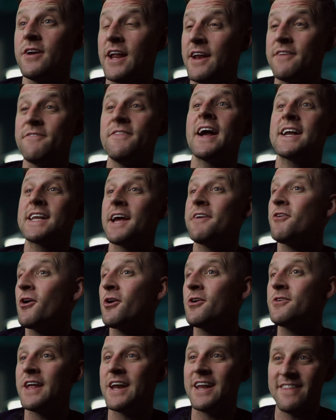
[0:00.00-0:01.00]
In fact, I've
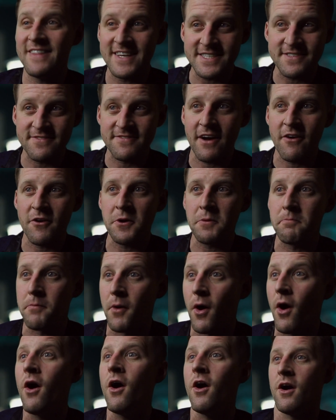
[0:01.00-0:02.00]
heard that in this very
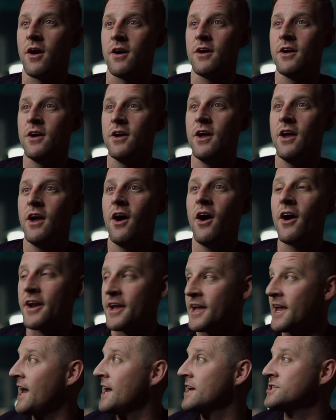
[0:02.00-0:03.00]
bar, on
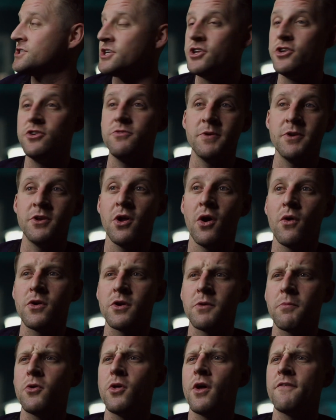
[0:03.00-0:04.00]
occasion, you've been known to
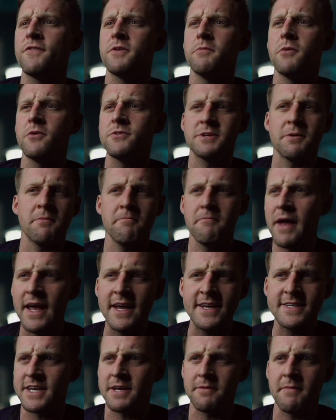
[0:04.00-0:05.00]
pull off the most
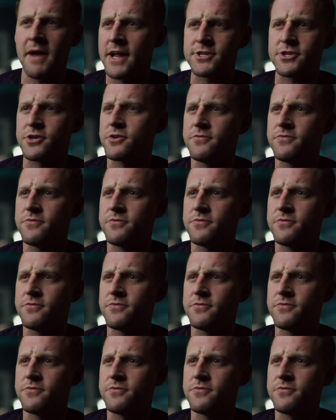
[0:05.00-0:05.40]
amazing magical